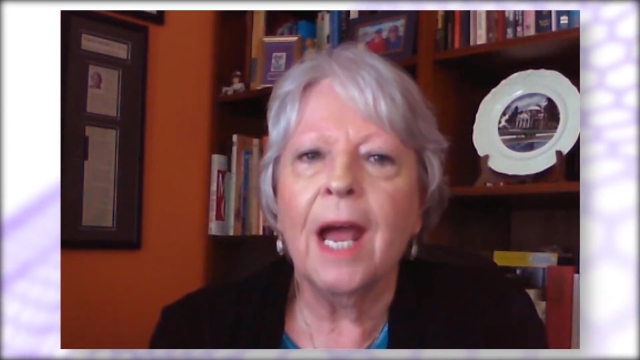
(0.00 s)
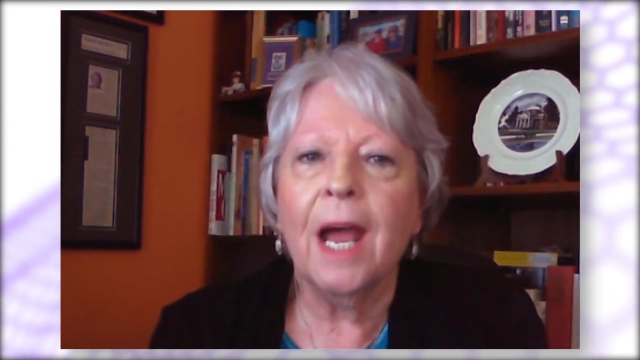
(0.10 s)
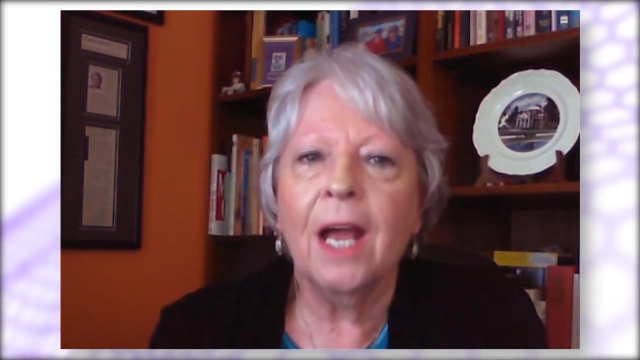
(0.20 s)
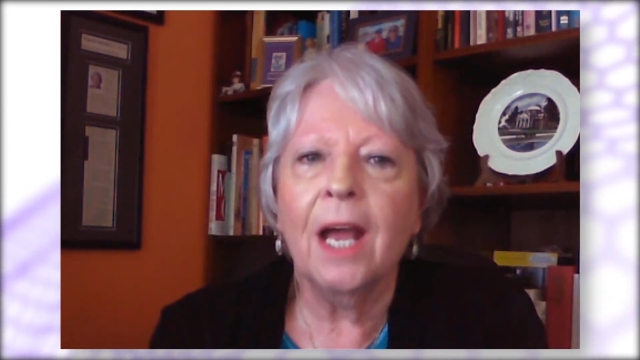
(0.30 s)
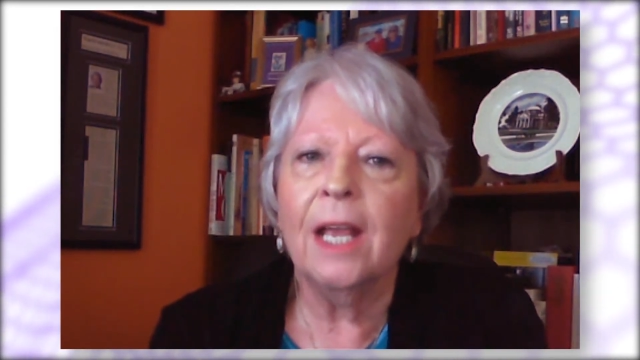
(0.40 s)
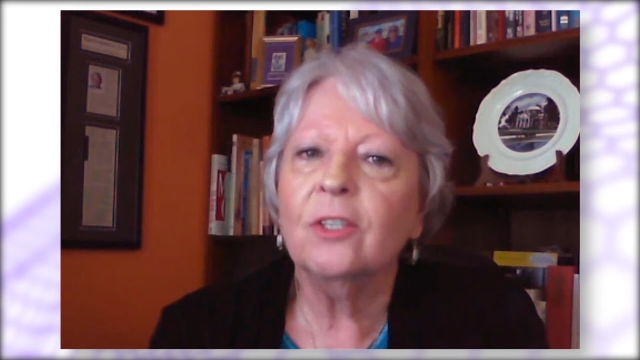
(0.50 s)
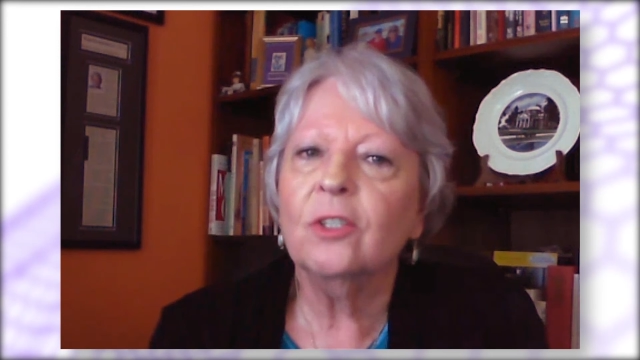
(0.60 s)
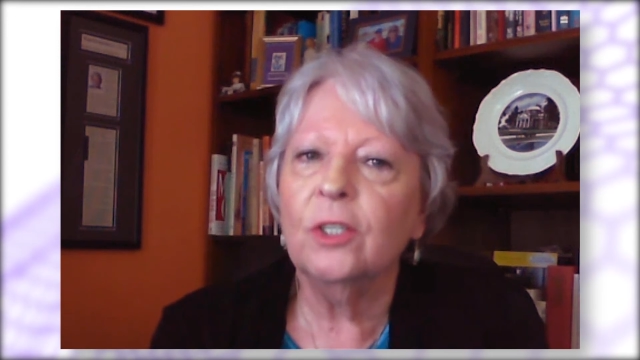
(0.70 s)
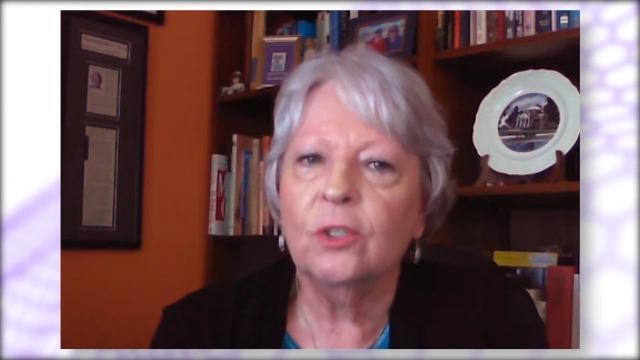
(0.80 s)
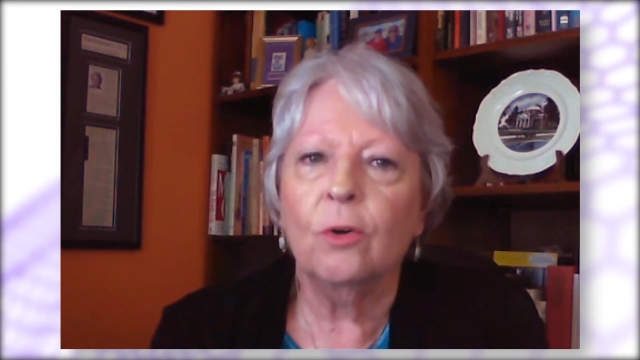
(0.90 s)
I actually
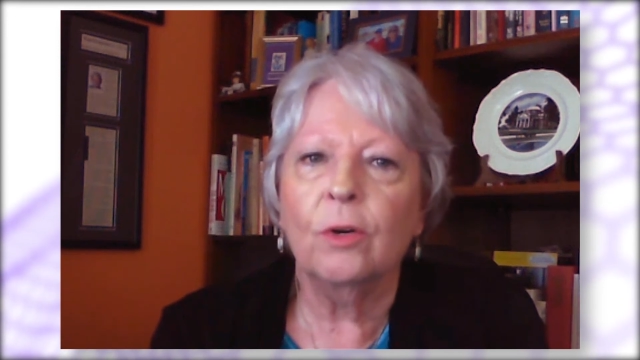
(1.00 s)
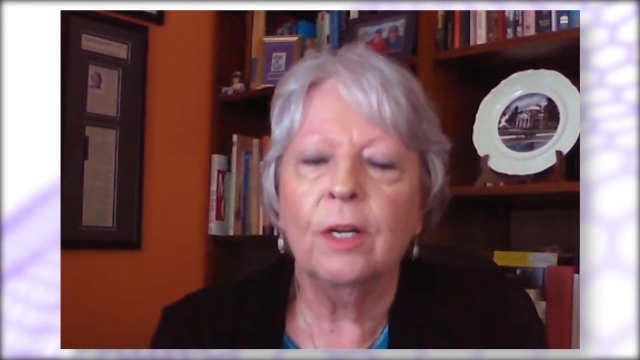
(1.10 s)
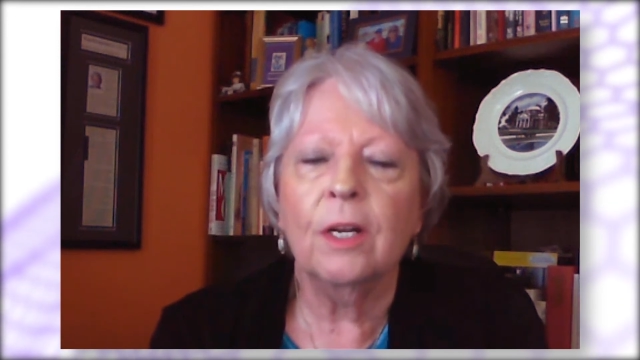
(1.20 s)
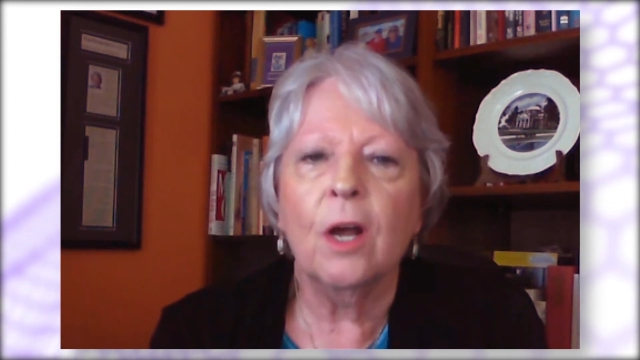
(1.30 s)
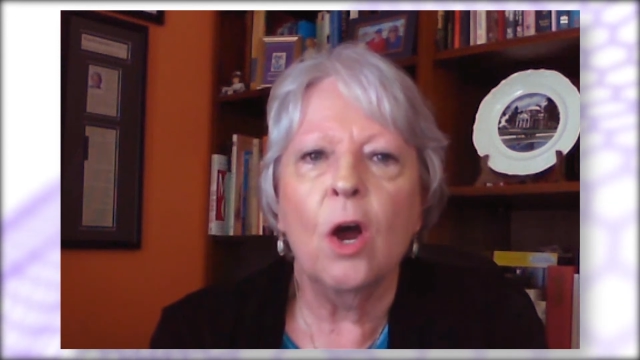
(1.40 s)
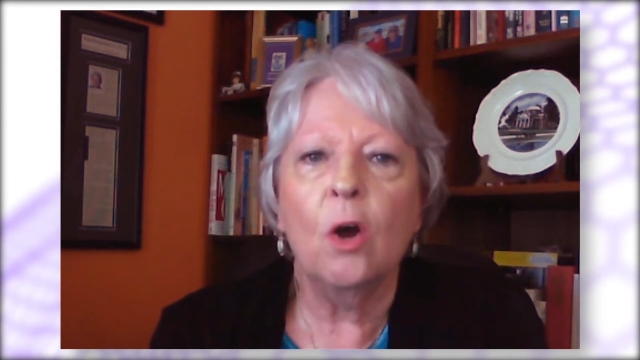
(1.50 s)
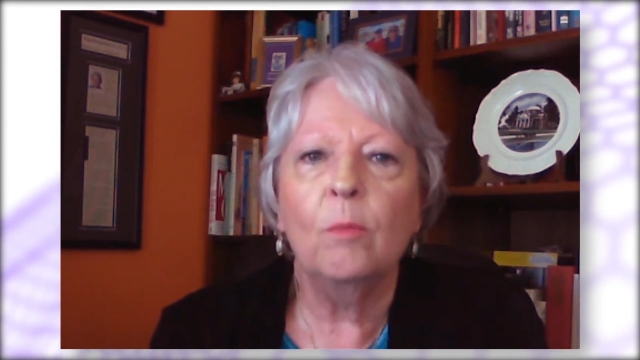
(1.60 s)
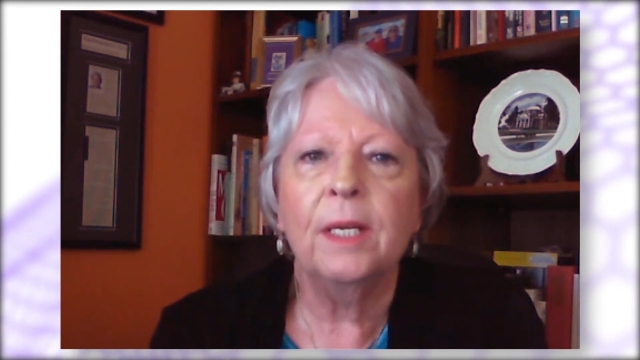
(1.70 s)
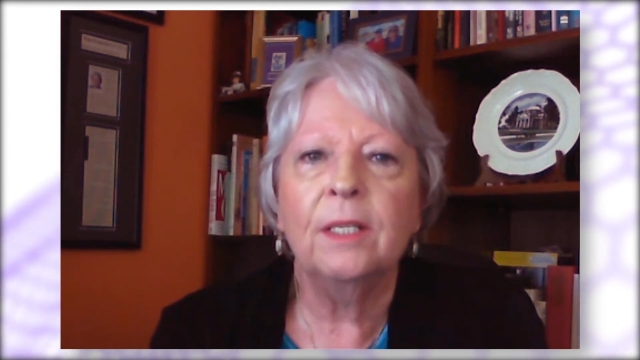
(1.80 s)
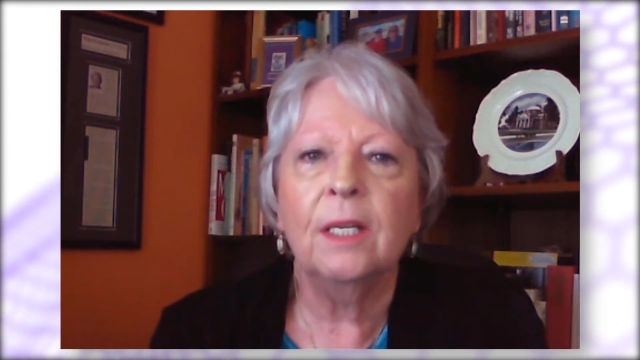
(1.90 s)
started a home
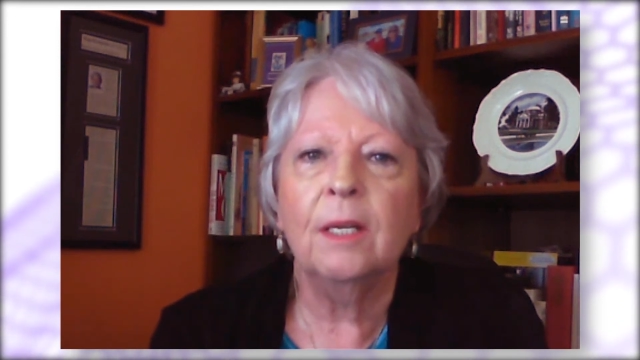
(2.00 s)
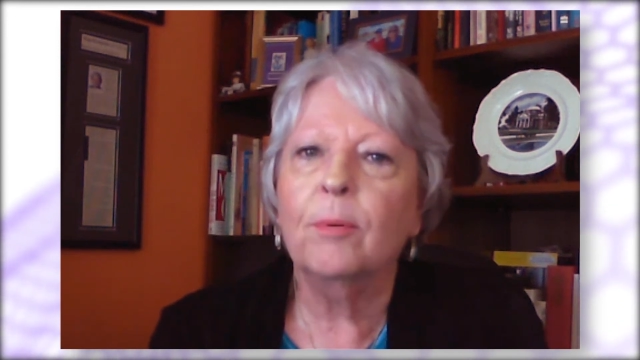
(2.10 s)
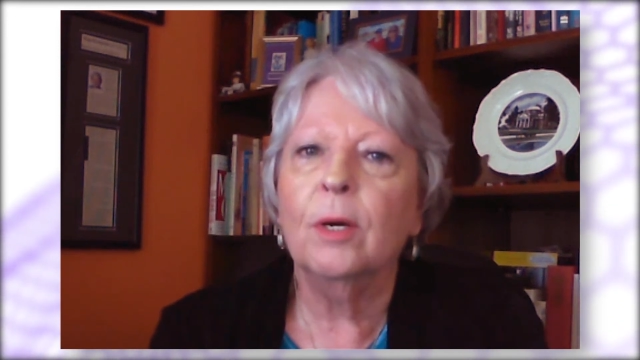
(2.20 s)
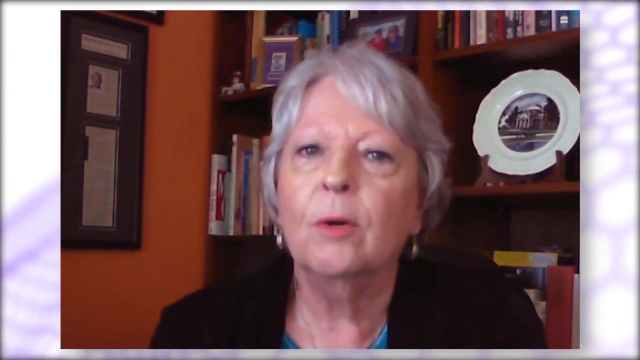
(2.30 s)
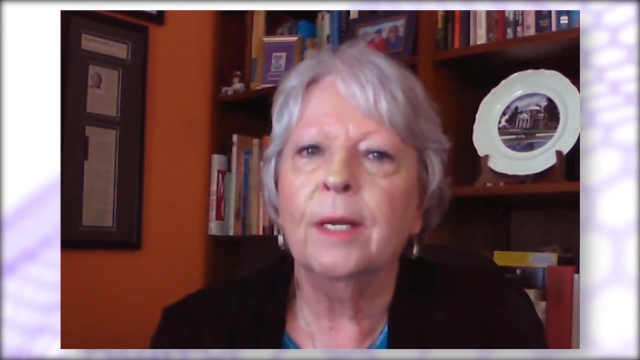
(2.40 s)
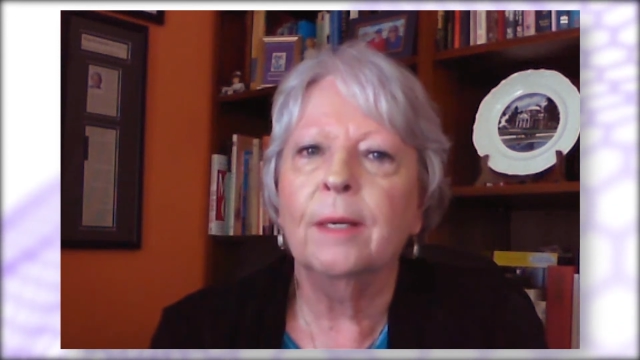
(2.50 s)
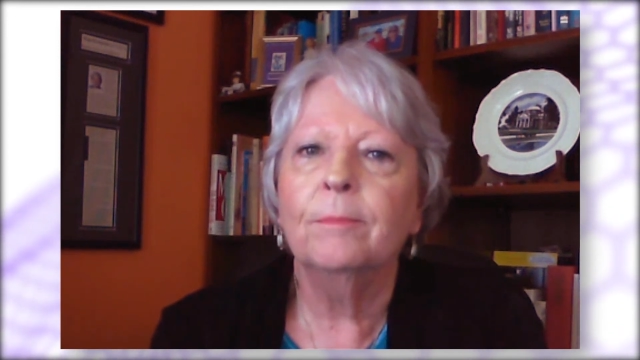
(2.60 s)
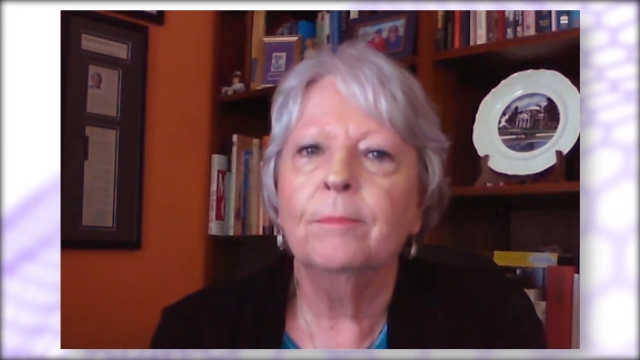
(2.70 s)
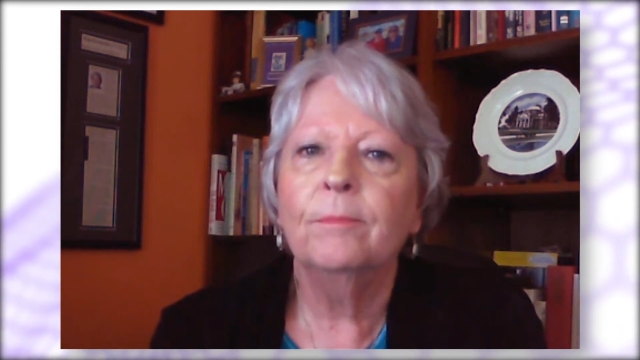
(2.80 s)
PT program.